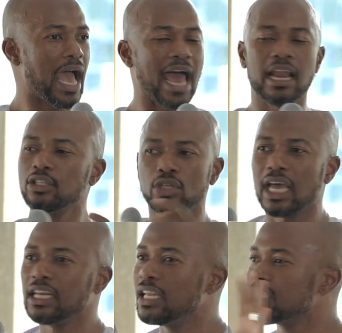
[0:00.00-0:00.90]
And,
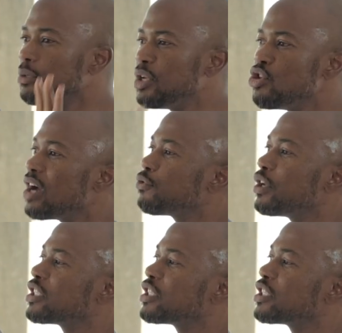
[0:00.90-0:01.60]
and it doesn't mean you have to